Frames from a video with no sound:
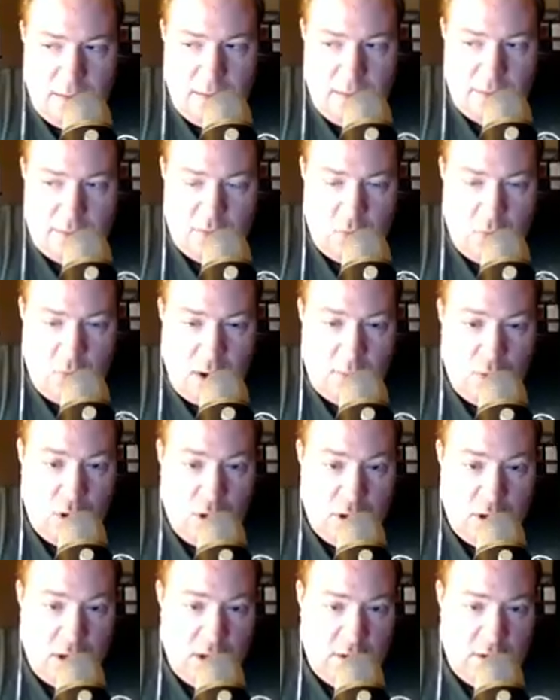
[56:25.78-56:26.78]
So I'm
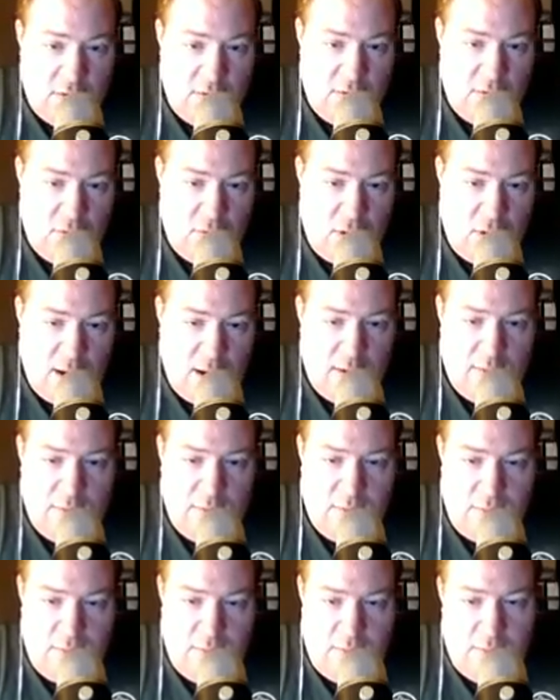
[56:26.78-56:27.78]
looking to
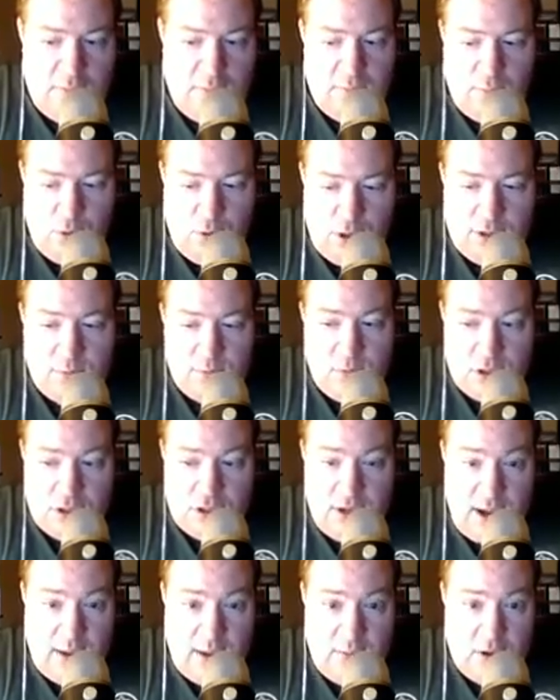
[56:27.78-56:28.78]
put as
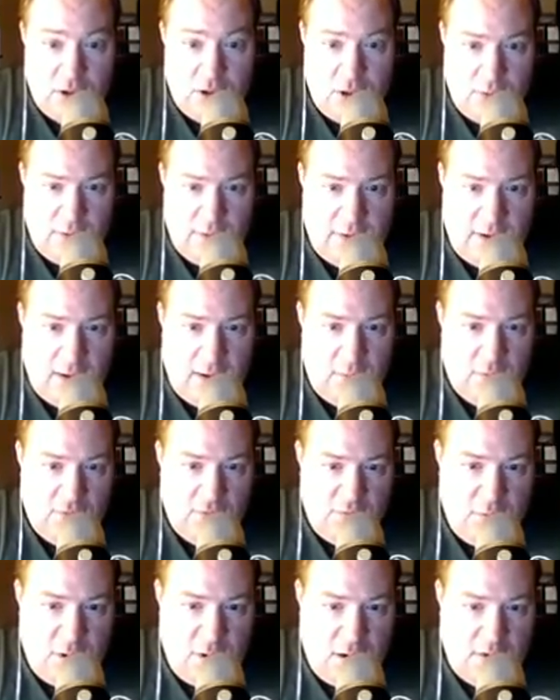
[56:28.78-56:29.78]
much damage on the table
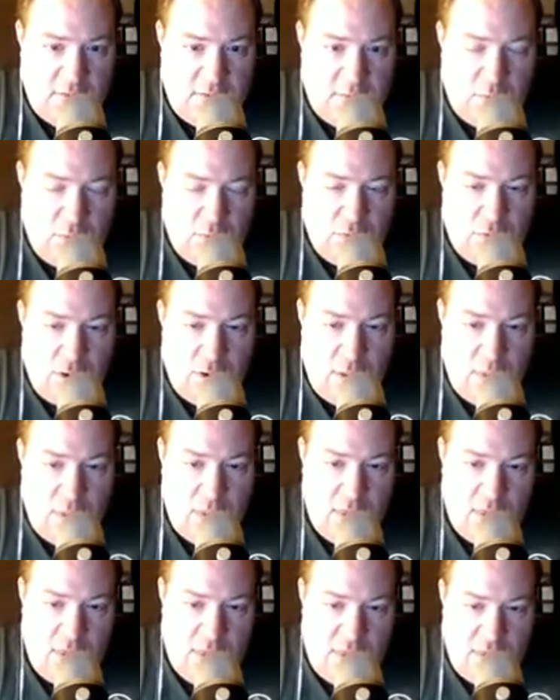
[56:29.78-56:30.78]
as possible,
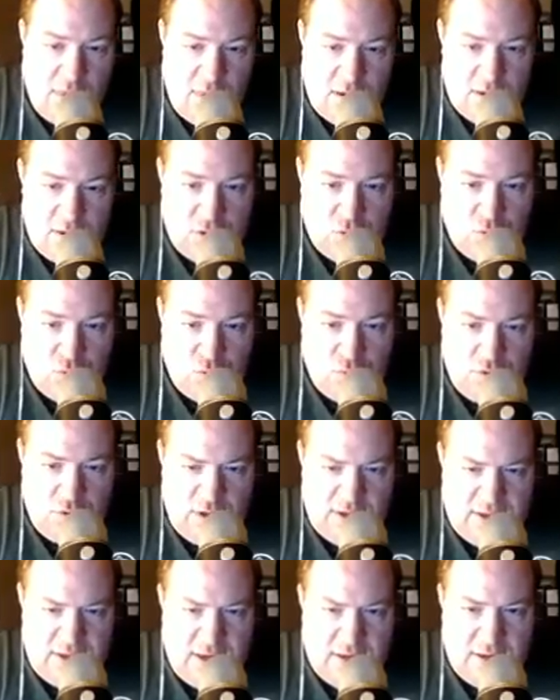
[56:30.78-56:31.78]
and this
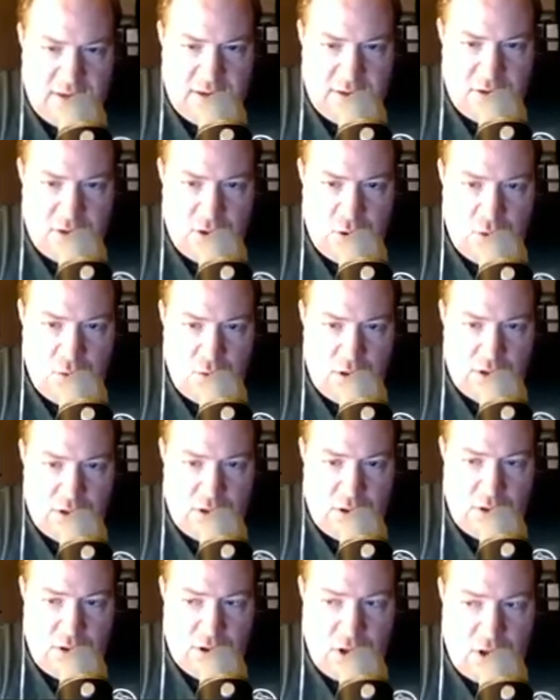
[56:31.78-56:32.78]
doesn't do as
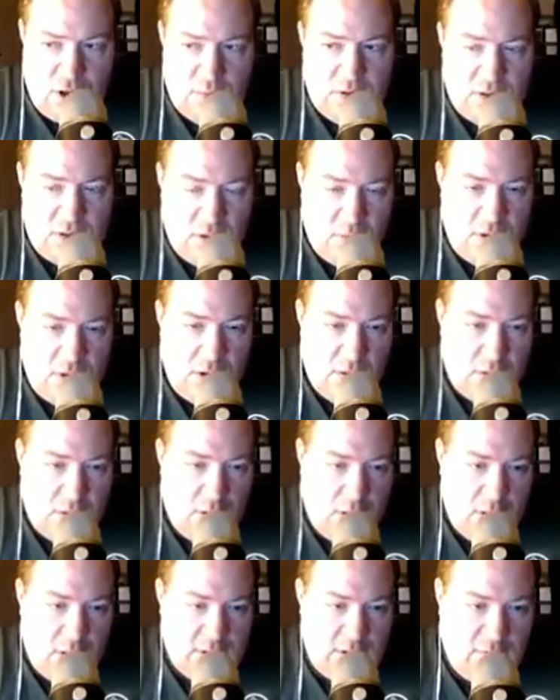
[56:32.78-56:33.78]
good a job as some of the other
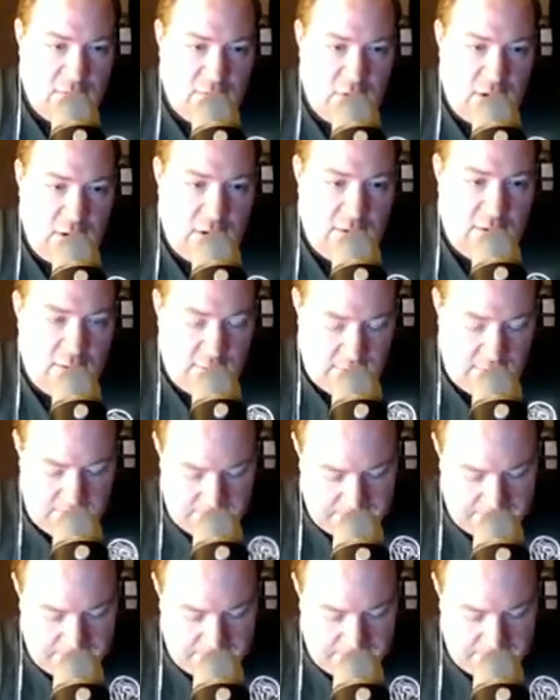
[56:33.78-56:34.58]
cards I've run into.